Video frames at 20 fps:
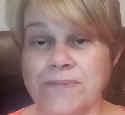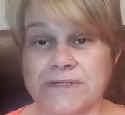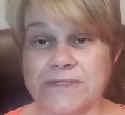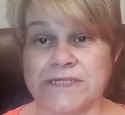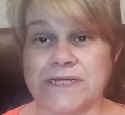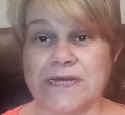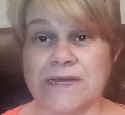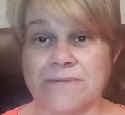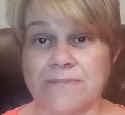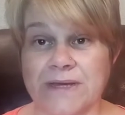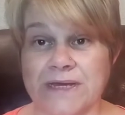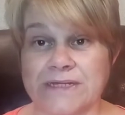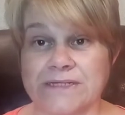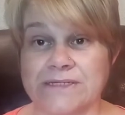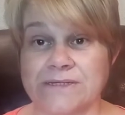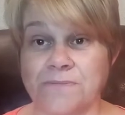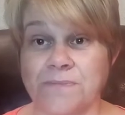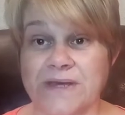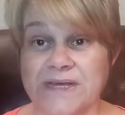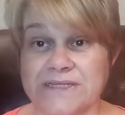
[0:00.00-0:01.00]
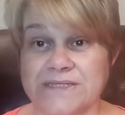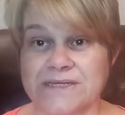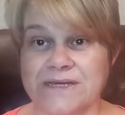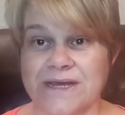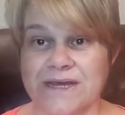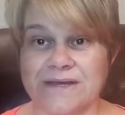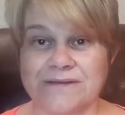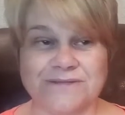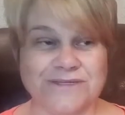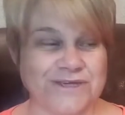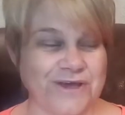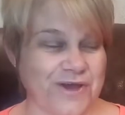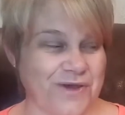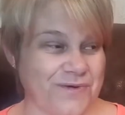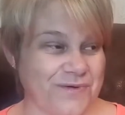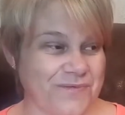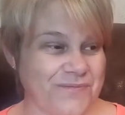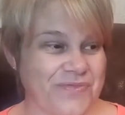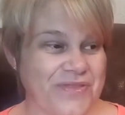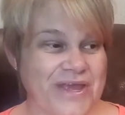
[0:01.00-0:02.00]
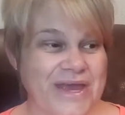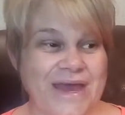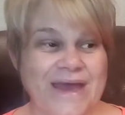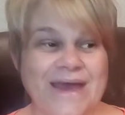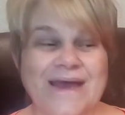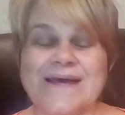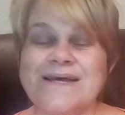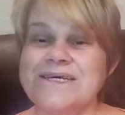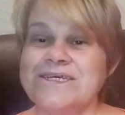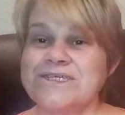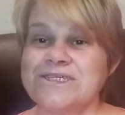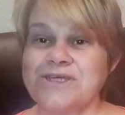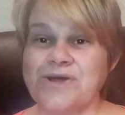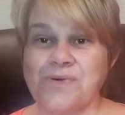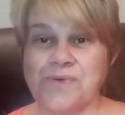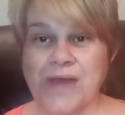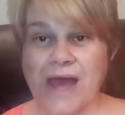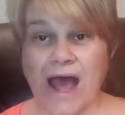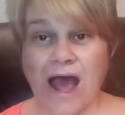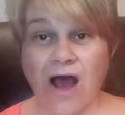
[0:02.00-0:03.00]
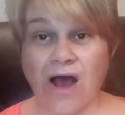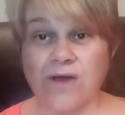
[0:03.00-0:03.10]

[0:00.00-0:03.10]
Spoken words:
tea means a biscuit. So yeah,